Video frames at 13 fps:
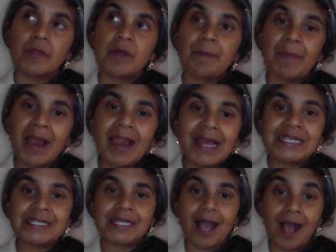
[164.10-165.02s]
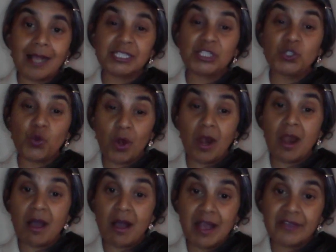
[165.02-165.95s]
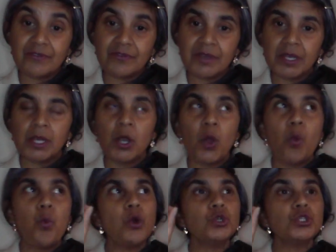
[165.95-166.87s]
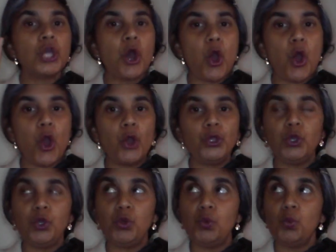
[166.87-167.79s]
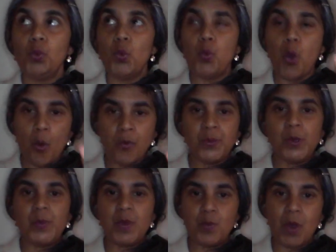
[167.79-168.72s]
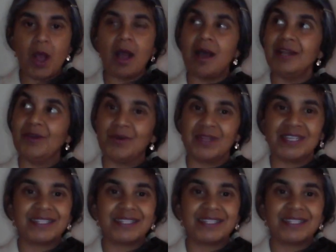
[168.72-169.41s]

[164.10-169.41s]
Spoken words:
the place it has in your life. What have you been working